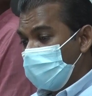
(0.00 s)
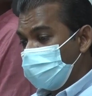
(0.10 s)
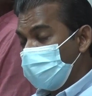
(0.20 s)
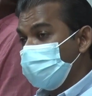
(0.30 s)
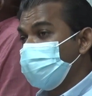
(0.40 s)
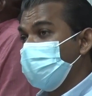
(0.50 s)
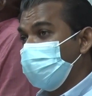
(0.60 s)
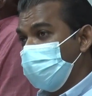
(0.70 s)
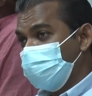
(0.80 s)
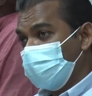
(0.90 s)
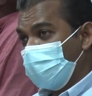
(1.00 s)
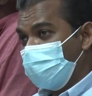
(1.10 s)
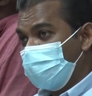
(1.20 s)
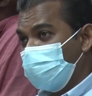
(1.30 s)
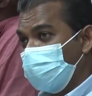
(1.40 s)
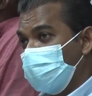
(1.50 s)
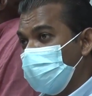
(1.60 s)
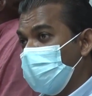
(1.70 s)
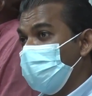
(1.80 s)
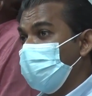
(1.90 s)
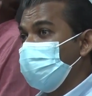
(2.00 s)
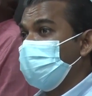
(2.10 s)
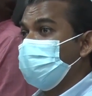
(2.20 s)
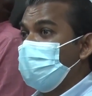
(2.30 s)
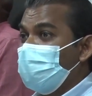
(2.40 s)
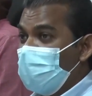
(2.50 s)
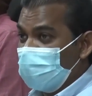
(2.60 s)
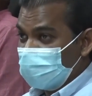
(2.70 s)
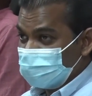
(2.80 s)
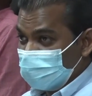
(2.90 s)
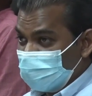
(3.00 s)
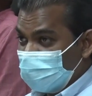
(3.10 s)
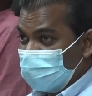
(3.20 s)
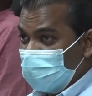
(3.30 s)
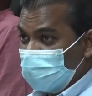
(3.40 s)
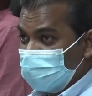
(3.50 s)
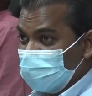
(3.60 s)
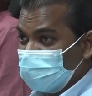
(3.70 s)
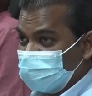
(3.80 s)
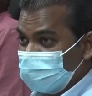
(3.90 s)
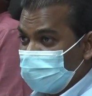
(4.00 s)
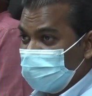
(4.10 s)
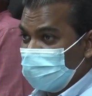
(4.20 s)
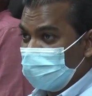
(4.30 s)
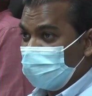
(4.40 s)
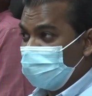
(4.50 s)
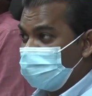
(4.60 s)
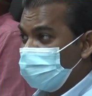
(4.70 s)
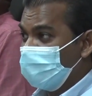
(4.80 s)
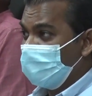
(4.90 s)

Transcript: So the duty-free shop, we normally have to have a bond, a duty-free bond, to store vehicles.